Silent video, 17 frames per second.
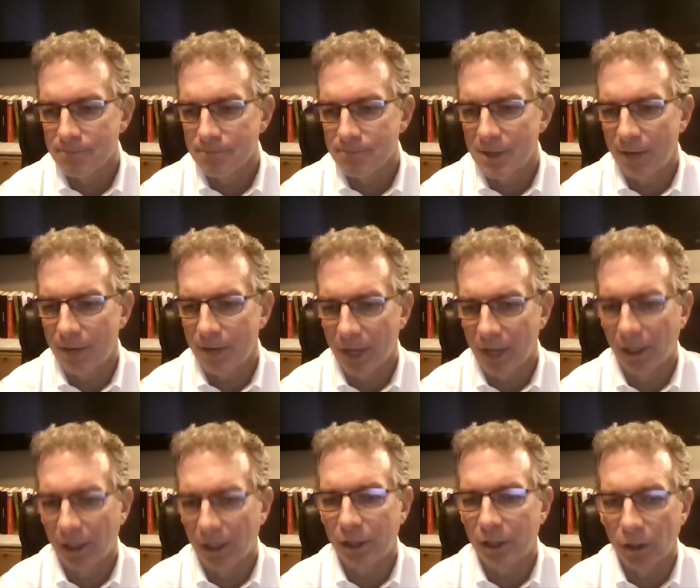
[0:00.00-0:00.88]
I've
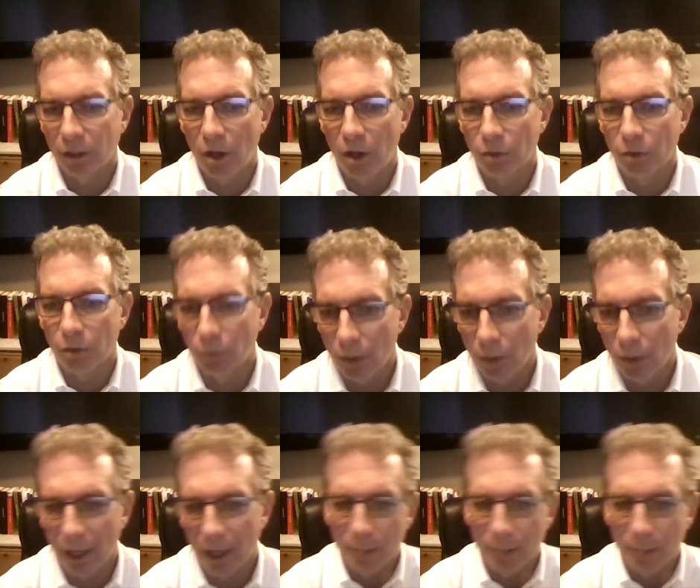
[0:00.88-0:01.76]
had luck along the
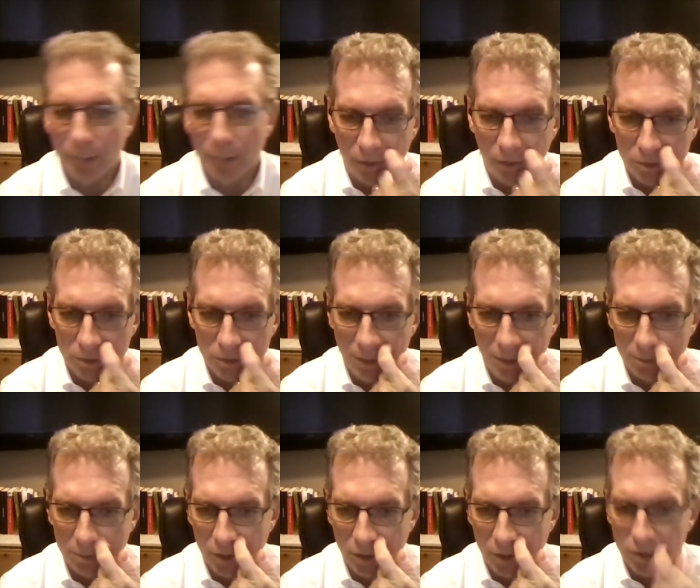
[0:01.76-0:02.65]
way, but I've also made
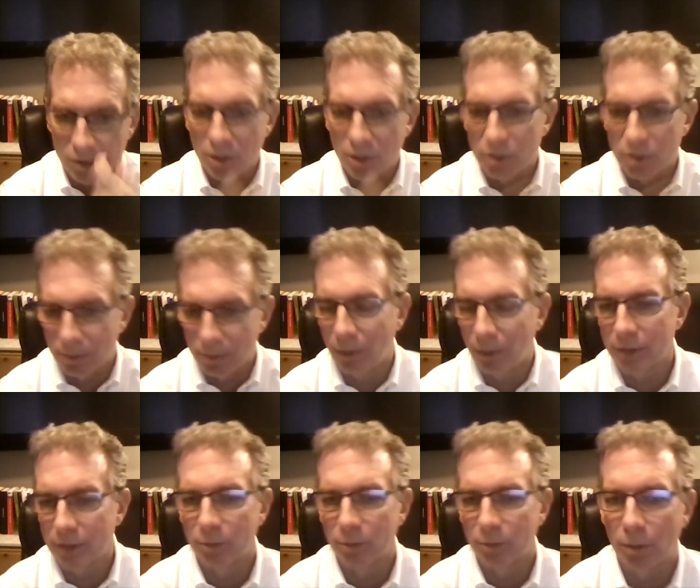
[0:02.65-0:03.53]
some good decisions, been
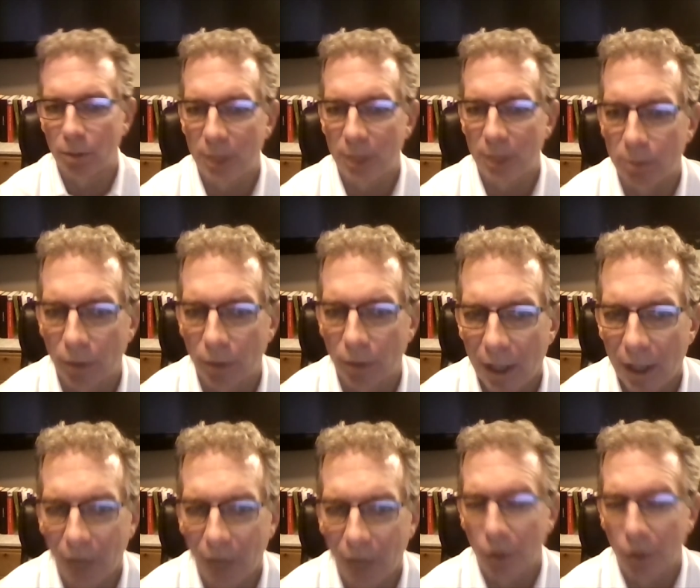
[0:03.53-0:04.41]
around some good people.
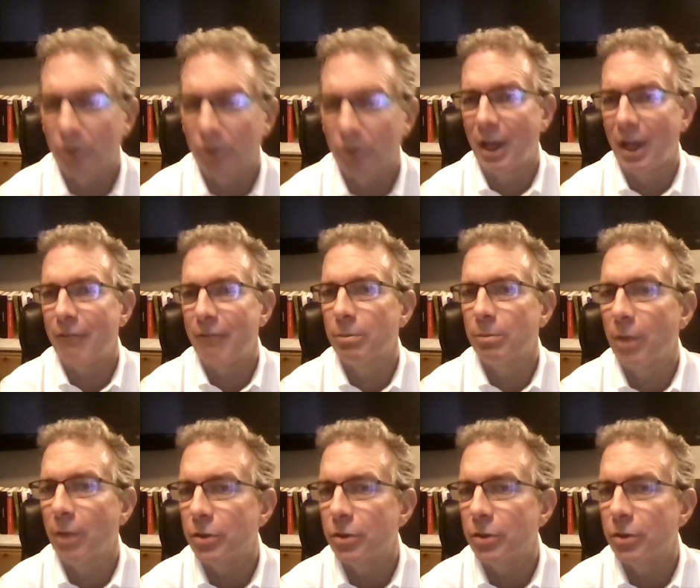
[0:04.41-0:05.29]
I've learned a lot from
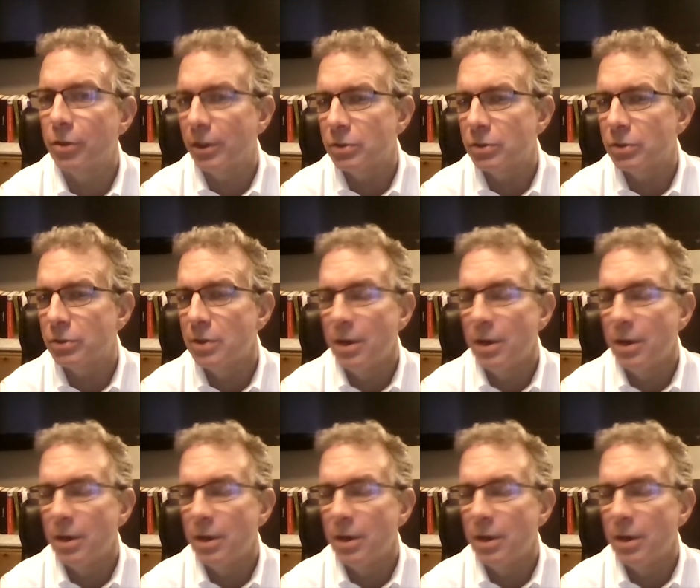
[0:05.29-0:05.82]
other traders.